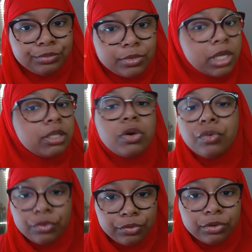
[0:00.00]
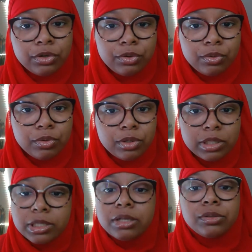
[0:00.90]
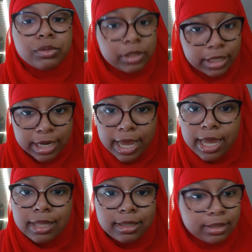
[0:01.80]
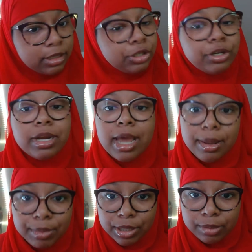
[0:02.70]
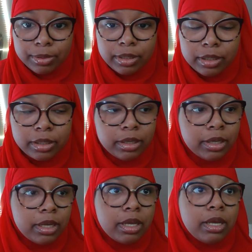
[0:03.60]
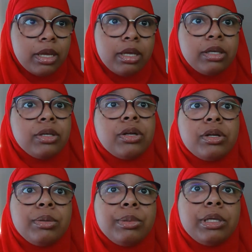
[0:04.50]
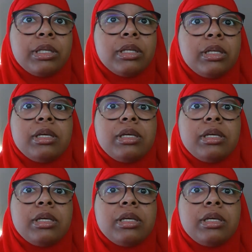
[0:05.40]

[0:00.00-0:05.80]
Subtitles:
it's over for you because they're gonna see an ad that should not up there. You know what I mean?